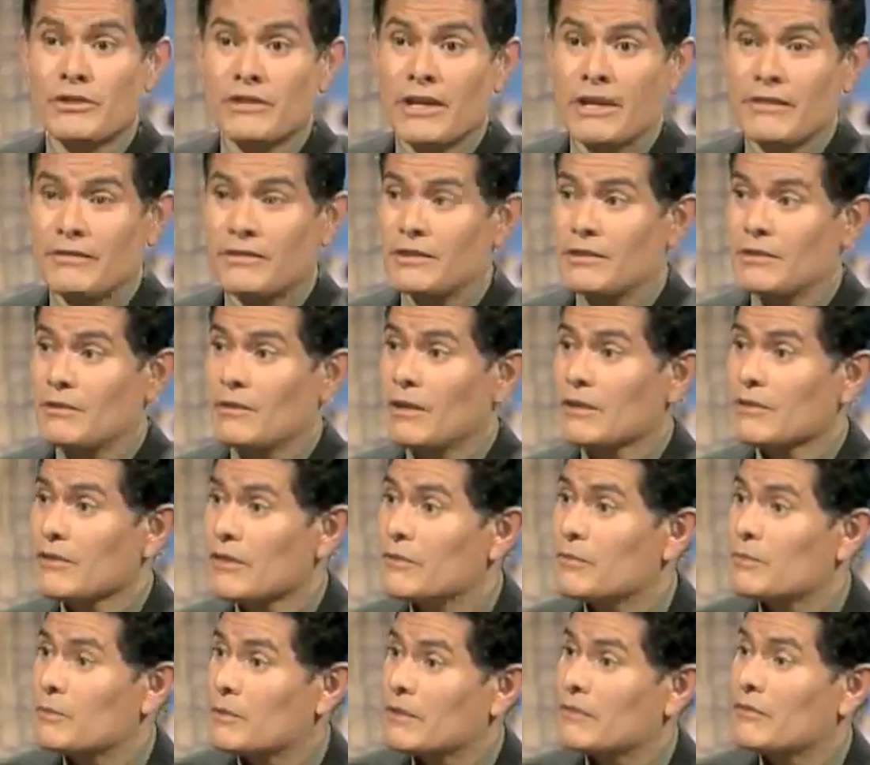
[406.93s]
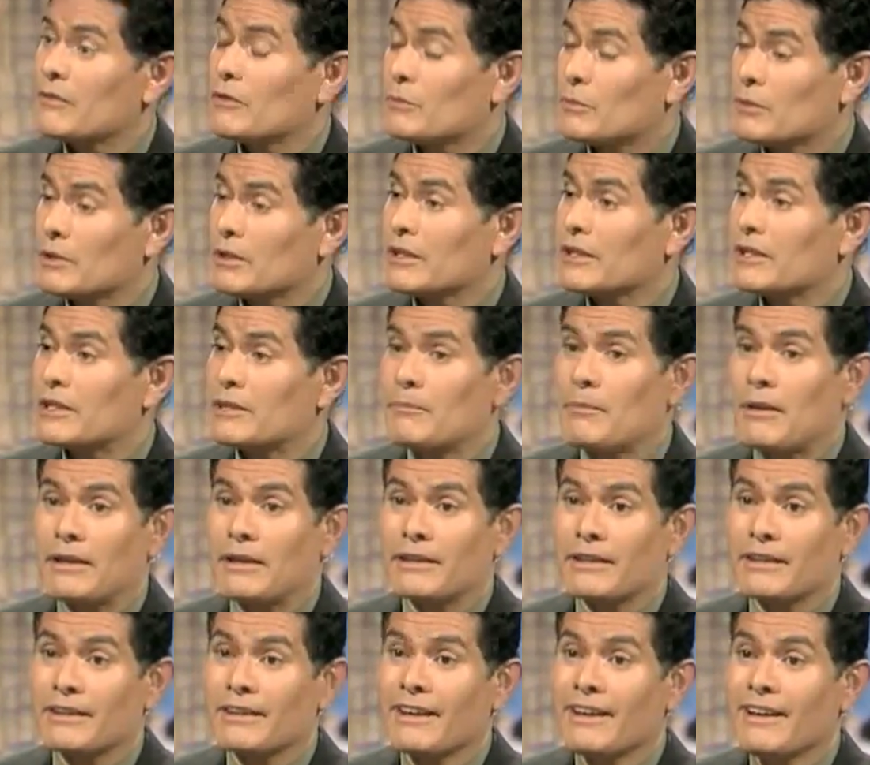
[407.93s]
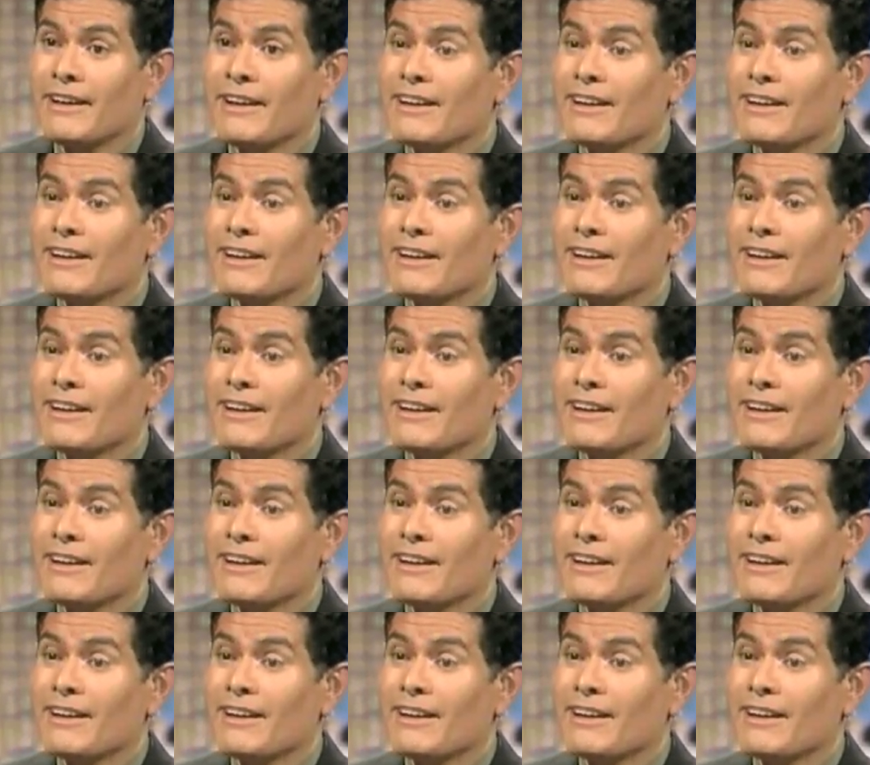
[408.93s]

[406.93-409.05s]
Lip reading: what you have to do, aren't the three of you really depending,